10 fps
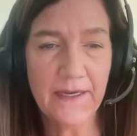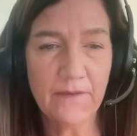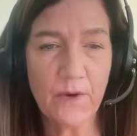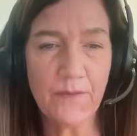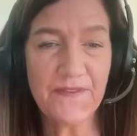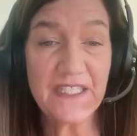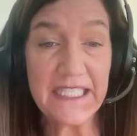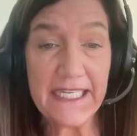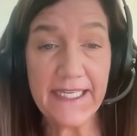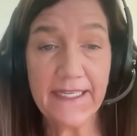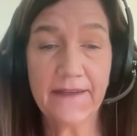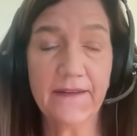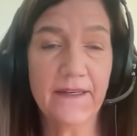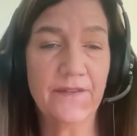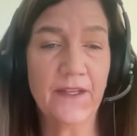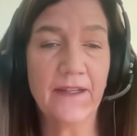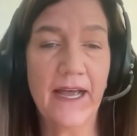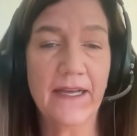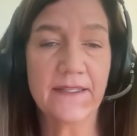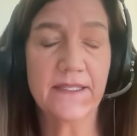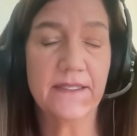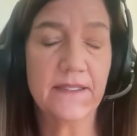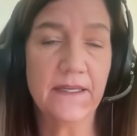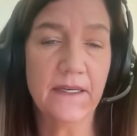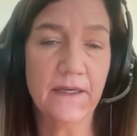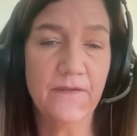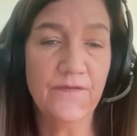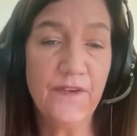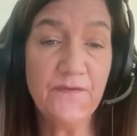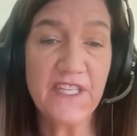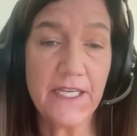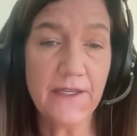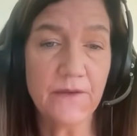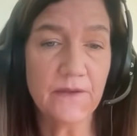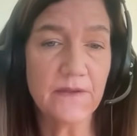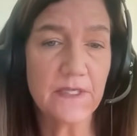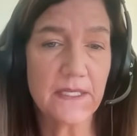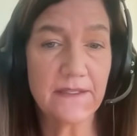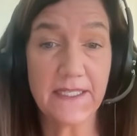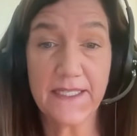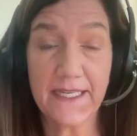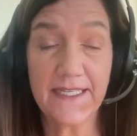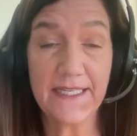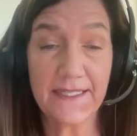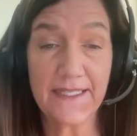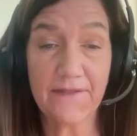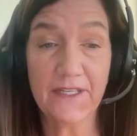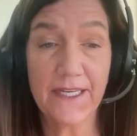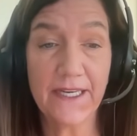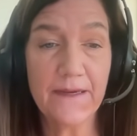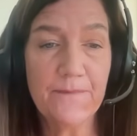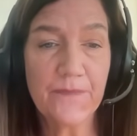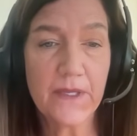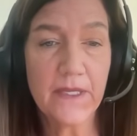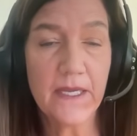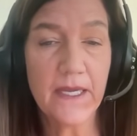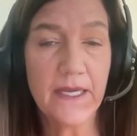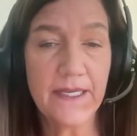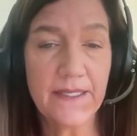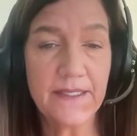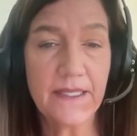And what we've seen in the last 50 years, since 1970, is